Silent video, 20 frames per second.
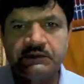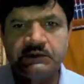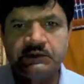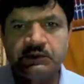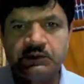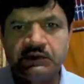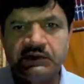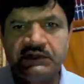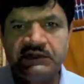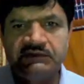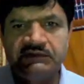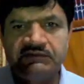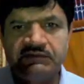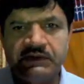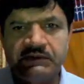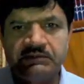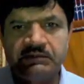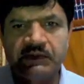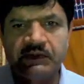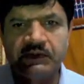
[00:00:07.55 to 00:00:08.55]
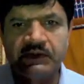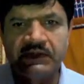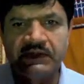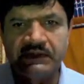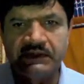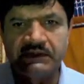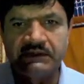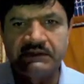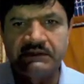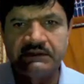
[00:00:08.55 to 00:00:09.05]
2D flood
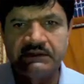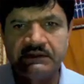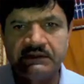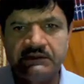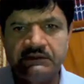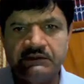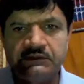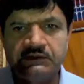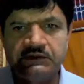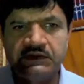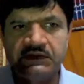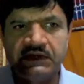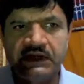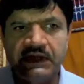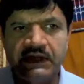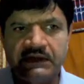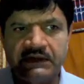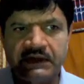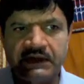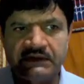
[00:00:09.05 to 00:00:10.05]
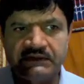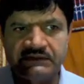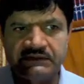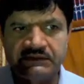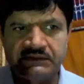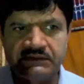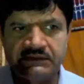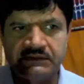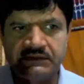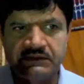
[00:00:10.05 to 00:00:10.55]
modeling using HEC-RAS.